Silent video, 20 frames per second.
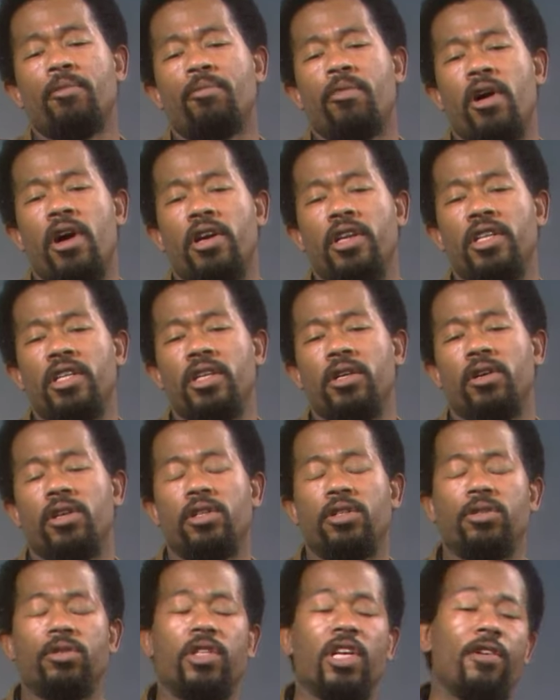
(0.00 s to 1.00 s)
the party or
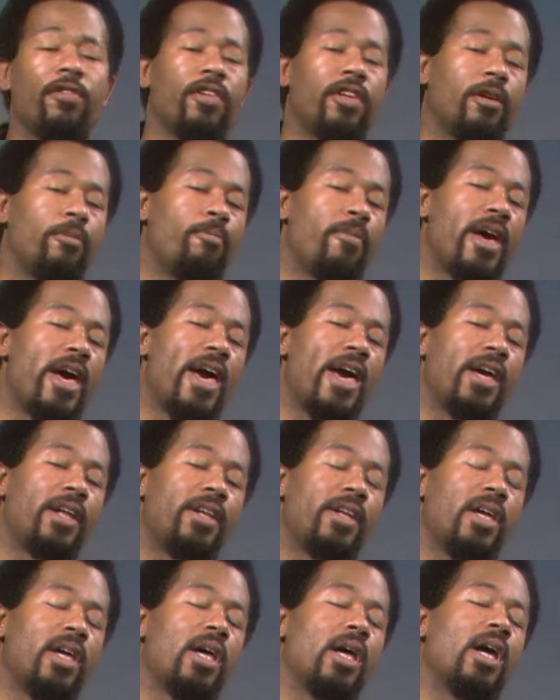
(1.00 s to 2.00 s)
to give it a bad
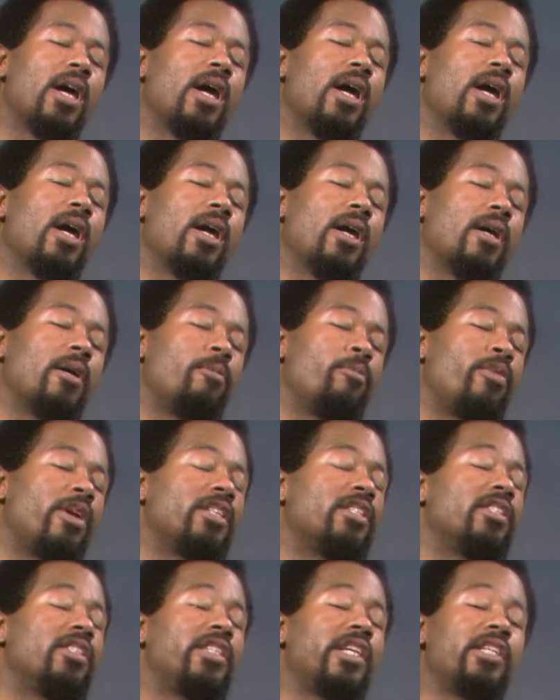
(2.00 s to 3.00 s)

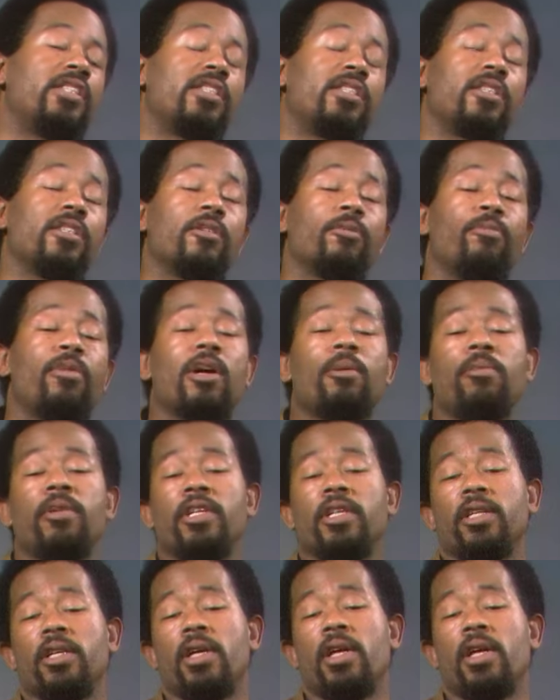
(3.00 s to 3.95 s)
presentation to the public.